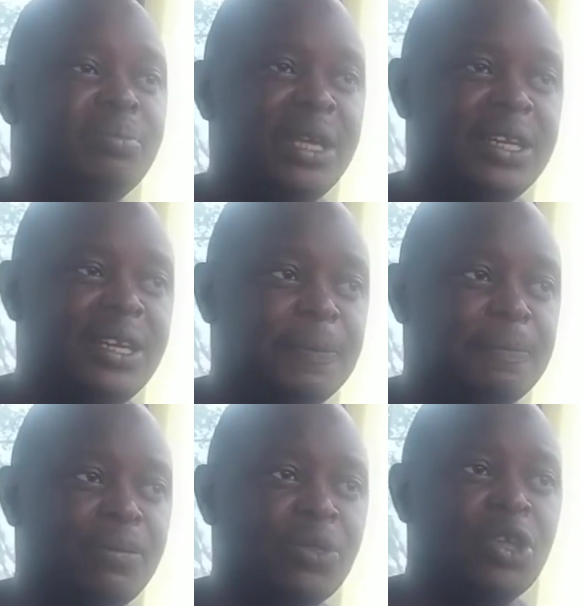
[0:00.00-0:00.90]
bending.
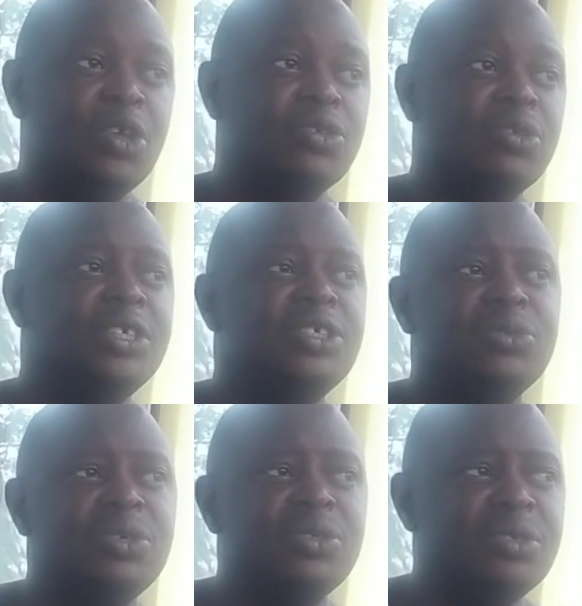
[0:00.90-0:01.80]
So they should
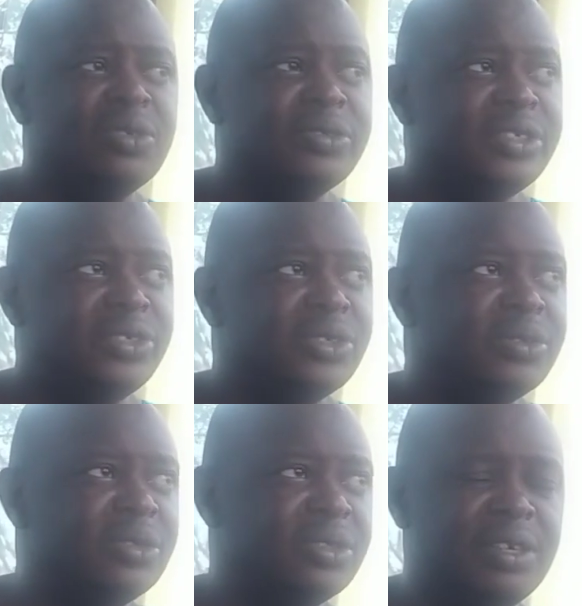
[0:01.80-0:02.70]
also not draw
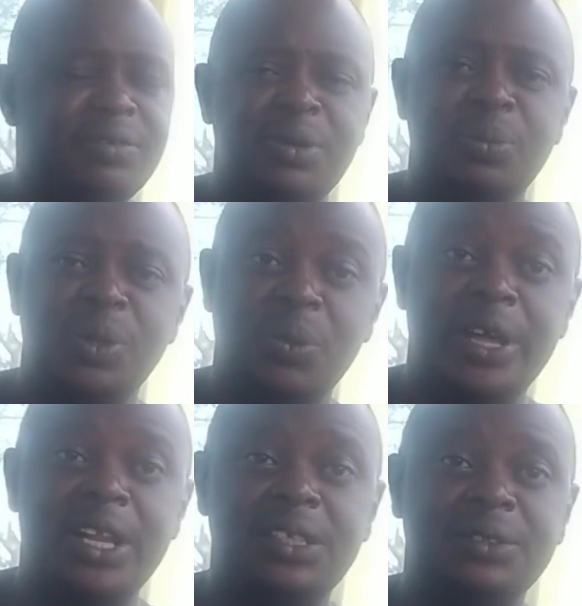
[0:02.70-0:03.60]
water from the well.